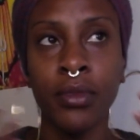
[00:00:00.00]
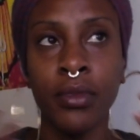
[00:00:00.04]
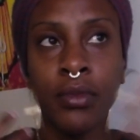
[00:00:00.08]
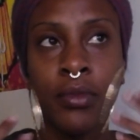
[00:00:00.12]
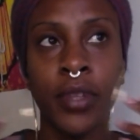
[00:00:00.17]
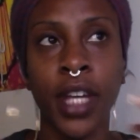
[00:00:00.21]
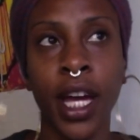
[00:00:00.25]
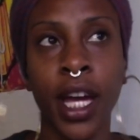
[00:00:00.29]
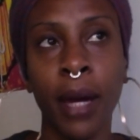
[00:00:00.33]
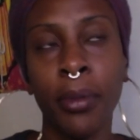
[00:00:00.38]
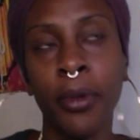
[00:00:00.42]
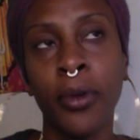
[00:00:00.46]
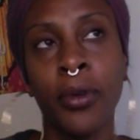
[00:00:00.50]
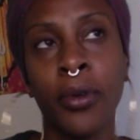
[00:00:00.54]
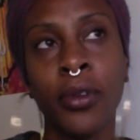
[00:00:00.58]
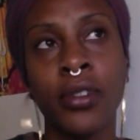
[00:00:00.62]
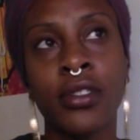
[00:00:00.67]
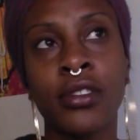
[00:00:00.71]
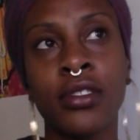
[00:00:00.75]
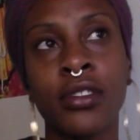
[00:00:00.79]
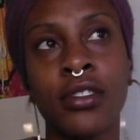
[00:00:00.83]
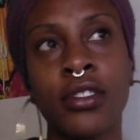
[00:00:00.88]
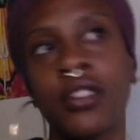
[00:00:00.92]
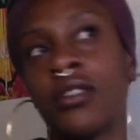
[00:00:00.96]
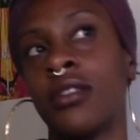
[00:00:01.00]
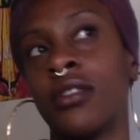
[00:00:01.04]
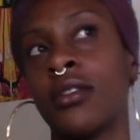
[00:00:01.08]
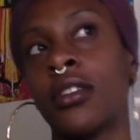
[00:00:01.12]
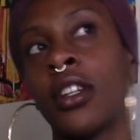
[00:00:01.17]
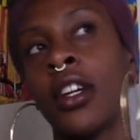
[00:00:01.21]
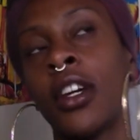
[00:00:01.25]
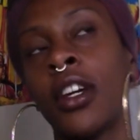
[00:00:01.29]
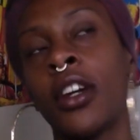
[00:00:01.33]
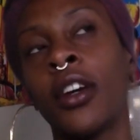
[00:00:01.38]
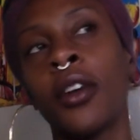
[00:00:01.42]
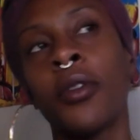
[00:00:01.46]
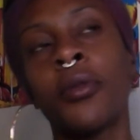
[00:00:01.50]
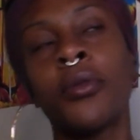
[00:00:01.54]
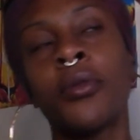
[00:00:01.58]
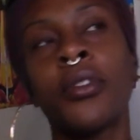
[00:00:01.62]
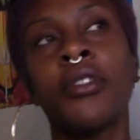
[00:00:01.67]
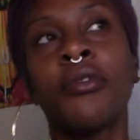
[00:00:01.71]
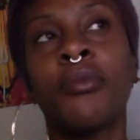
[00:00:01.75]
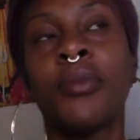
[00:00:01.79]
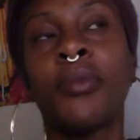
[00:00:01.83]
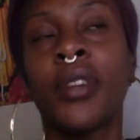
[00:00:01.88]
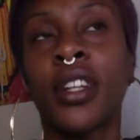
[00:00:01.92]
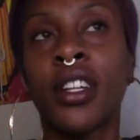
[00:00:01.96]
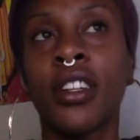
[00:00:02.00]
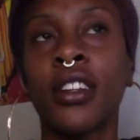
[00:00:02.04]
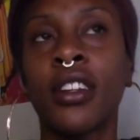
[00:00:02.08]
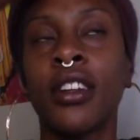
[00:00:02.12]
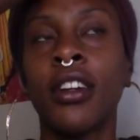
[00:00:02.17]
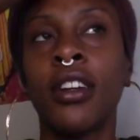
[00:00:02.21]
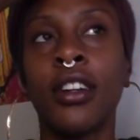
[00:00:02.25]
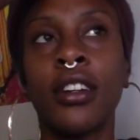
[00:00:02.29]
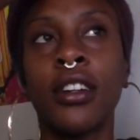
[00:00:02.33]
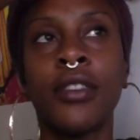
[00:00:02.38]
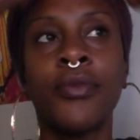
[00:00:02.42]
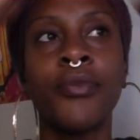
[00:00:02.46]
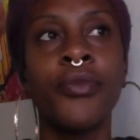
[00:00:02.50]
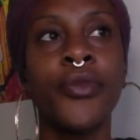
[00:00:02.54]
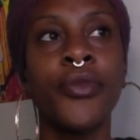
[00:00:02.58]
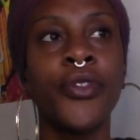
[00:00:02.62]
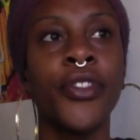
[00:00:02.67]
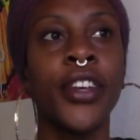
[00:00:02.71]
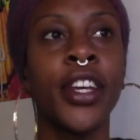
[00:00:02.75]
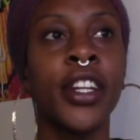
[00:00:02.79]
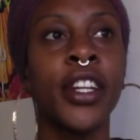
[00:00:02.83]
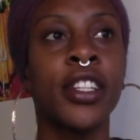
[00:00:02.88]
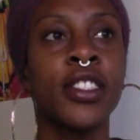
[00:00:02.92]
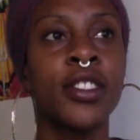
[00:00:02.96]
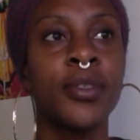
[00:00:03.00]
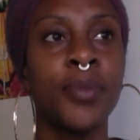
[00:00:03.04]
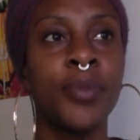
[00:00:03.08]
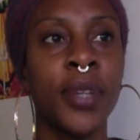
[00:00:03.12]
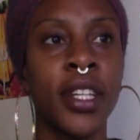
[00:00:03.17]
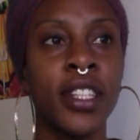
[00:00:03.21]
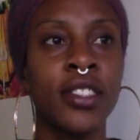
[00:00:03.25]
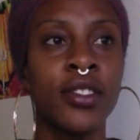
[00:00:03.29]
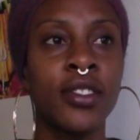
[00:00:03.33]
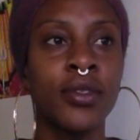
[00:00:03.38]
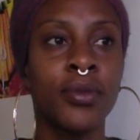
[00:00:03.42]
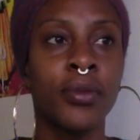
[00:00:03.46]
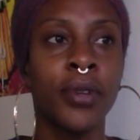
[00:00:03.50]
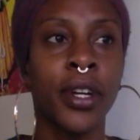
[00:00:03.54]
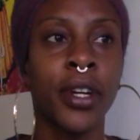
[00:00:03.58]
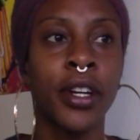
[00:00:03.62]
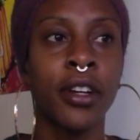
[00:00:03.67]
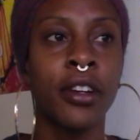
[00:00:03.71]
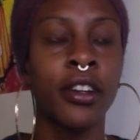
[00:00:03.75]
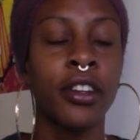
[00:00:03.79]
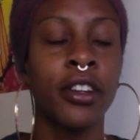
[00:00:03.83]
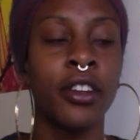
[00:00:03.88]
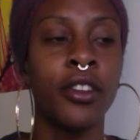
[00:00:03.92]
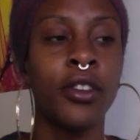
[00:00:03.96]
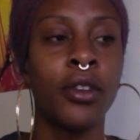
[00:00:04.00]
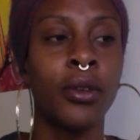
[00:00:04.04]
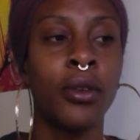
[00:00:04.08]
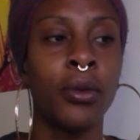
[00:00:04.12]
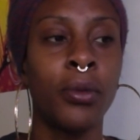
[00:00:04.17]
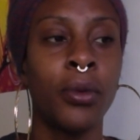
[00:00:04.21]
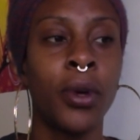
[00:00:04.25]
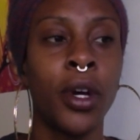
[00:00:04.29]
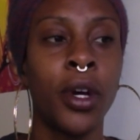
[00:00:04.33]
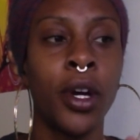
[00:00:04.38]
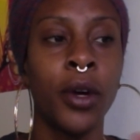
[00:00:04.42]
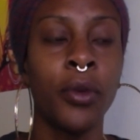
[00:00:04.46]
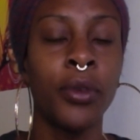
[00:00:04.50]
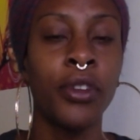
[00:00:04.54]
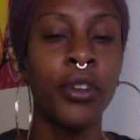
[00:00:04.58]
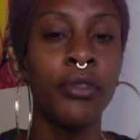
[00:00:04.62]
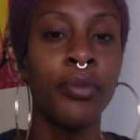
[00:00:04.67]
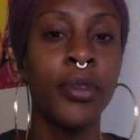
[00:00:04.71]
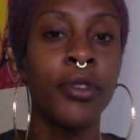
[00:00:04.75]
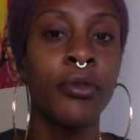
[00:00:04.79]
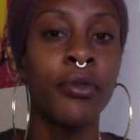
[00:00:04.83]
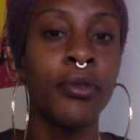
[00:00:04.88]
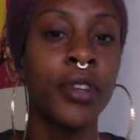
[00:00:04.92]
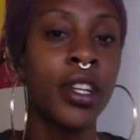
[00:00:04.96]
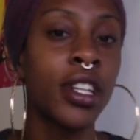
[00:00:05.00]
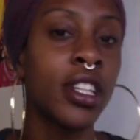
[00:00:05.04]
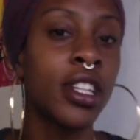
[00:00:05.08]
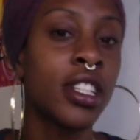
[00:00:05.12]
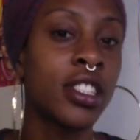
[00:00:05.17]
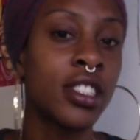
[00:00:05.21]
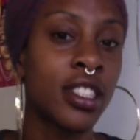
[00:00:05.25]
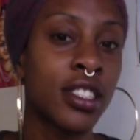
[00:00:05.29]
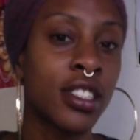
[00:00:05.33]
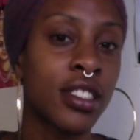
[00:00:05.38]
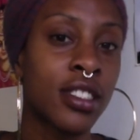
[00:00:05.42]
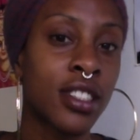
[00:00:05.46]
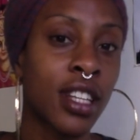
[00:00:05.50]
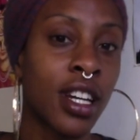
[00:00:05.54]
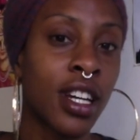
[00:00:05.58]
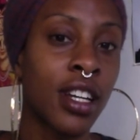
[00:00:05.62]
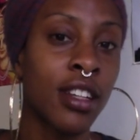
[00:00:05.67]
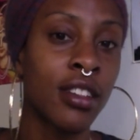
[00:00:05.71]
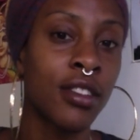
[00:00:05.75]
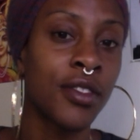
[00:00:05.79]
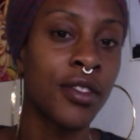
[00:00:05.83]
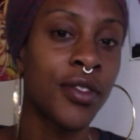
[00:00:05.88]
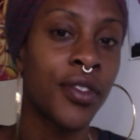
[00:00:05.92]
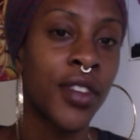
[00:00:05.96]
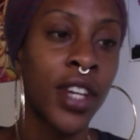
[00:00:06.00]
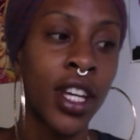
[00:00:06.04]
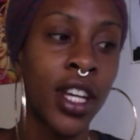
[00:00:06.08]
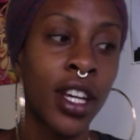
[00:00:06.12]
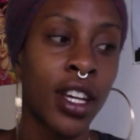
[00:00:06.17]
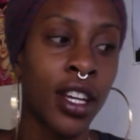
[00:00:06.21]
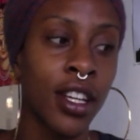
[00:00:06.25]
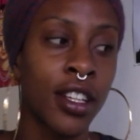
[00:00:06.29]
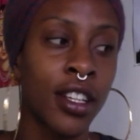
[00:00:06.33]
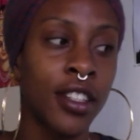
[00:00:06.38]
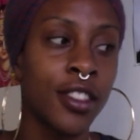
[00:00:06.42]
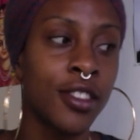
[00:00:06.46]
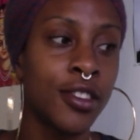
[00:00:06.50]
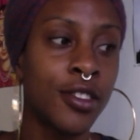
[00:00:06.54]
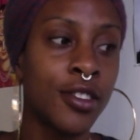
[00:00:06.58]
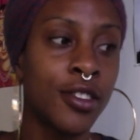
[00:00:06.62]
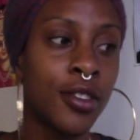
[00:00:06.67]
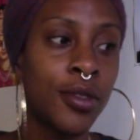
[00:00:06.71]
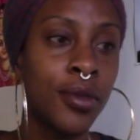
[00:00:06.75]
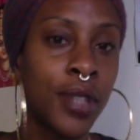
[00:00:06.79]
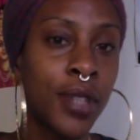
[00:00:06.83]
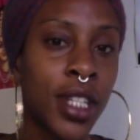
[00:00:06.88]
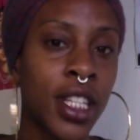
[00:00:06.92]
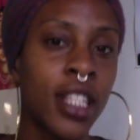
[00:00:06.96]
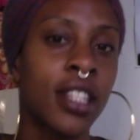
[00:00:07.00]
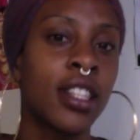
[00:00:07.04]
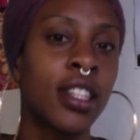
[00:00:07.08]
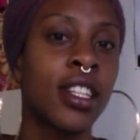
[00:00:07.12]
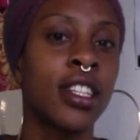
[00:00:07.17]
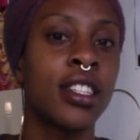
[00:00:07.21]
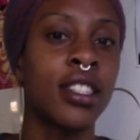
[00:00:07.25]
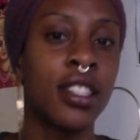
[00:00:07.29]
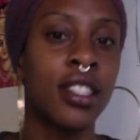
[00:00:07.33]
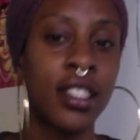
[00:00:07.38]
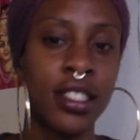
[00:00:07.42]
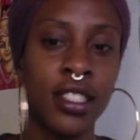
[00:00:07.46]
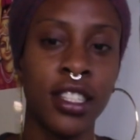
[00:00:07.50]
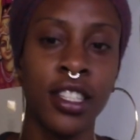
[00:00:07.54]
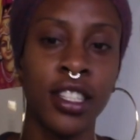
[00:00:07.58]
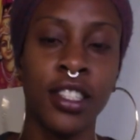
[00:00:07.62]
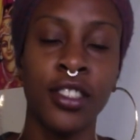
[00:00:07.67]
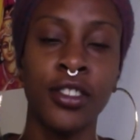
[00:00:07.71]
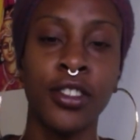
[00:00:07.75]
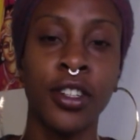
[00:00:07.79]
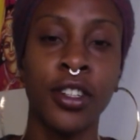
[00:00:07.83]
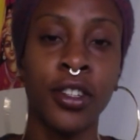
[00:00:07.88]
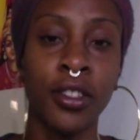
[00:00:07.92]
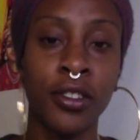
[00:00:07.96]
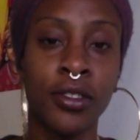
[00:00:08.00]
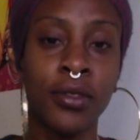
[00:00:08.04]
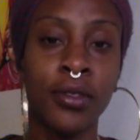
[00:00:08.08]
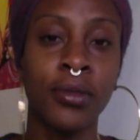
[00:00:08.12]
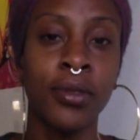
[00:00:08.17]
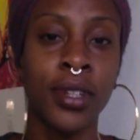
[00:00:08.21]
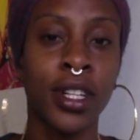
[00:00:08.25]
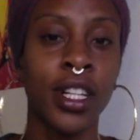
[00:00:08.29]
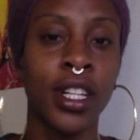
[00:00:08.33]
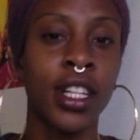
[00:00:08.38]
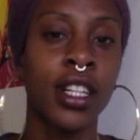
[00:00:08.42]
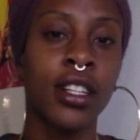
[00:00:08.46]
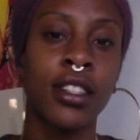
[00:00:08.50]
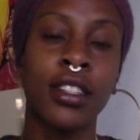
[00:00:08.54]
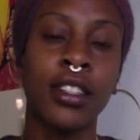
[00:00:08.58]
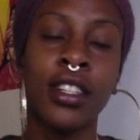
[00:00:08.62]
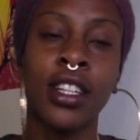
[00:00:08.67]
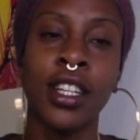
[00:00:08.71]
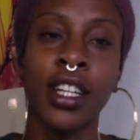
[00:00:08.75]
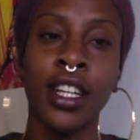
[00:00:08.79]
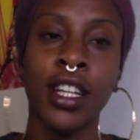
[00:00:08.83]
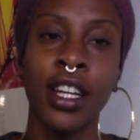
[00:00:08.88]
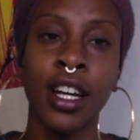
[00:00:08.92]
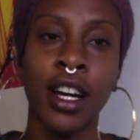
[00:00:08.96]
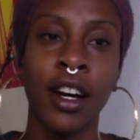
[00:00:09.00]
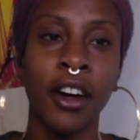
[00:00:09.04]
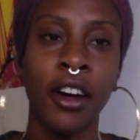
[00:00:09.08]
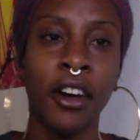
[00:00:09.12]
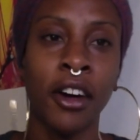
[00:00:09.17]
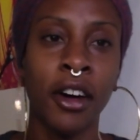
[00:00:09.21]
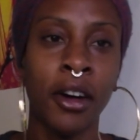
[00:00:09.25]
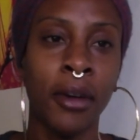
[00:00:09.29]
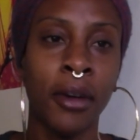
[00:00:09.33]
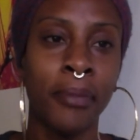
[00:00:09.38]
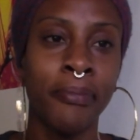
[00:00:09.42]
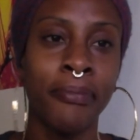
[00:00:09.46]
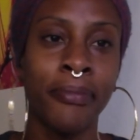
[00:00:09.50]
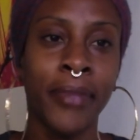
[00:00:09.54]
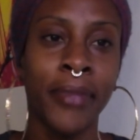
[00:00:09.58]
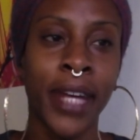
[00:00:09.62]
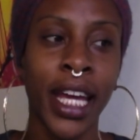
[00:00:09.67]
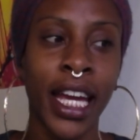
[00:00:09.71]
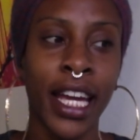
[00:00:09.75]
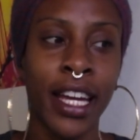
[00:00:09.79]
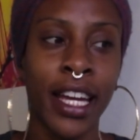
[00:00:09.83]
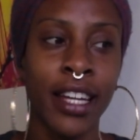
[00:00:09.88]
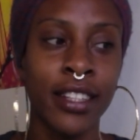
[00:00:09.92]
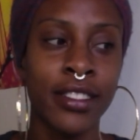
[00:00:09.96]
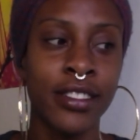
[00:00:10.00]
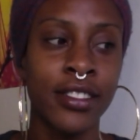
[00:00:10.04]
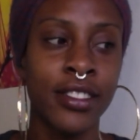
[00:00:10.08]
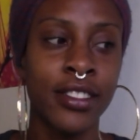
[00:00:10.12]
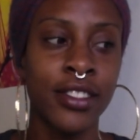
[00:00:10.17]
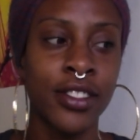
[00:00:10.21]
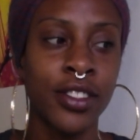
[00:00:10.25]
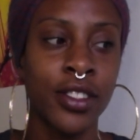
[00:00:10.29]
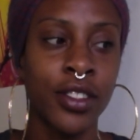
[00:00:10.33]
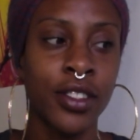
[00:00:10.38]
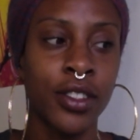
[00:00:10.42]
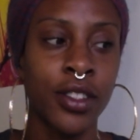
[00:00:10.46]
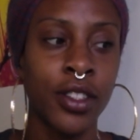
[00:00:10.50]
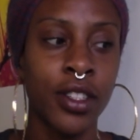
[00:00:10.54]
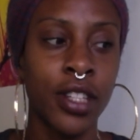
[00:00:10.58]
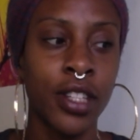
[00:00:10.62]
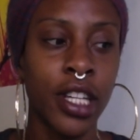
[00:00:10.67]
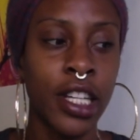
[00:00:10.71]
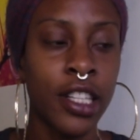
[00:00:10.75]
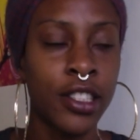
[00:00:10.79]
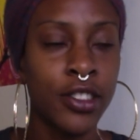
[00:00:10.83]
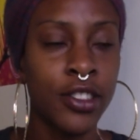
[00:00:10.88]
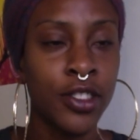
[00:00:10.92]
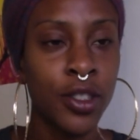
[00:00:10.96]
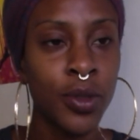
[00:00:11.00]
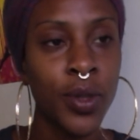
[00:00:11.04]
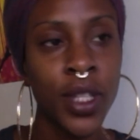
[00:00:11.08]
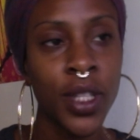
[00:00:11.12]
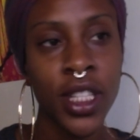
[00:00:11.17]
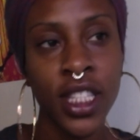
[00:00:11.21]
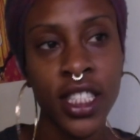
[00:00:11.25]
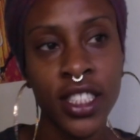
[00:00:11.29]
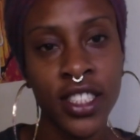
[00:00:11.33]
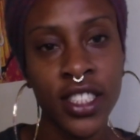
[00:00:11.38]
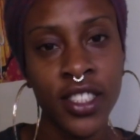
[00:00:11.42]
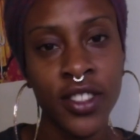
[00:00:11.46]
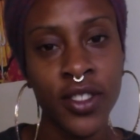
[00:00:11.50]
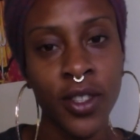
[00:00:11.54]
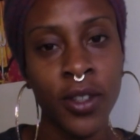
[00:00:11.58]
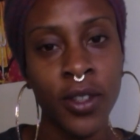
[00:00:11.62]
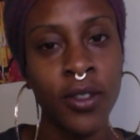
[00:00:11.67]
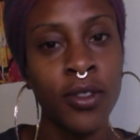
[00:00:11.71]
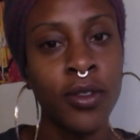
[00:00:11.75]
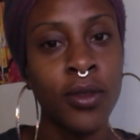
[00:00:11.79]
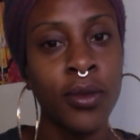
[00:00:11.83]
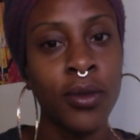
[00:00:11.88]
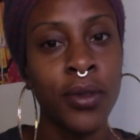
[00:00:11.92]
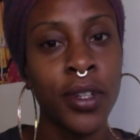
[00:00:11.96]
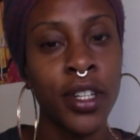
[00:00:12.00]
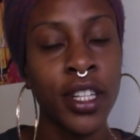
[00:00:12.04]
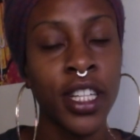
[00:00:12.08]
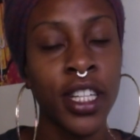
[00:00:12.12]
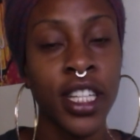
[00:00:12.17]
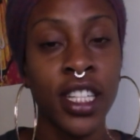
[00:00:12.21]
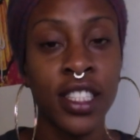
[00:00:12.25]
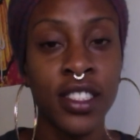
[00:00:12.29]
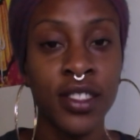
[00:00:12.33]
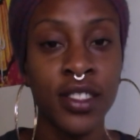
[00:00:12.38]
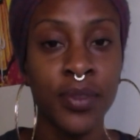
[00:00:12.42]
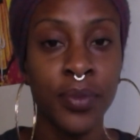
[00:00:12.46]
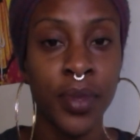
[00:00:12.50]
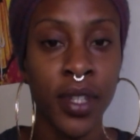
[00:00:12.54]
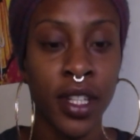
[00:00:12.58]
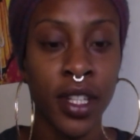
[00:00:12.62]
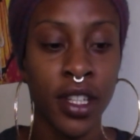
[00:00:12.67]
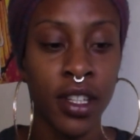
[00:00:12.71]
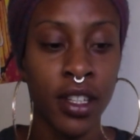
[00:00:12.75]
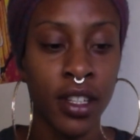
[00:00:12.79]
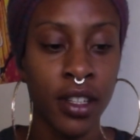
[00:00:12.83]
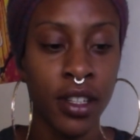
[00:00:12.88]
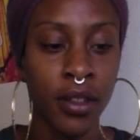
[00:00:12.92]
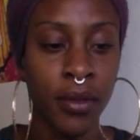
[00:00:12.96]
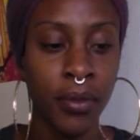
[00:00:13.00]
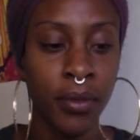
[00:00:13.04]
Capricorns, we've been in a space where, we've been really just kind of doing this internal work, and in doing this internal work, it's been,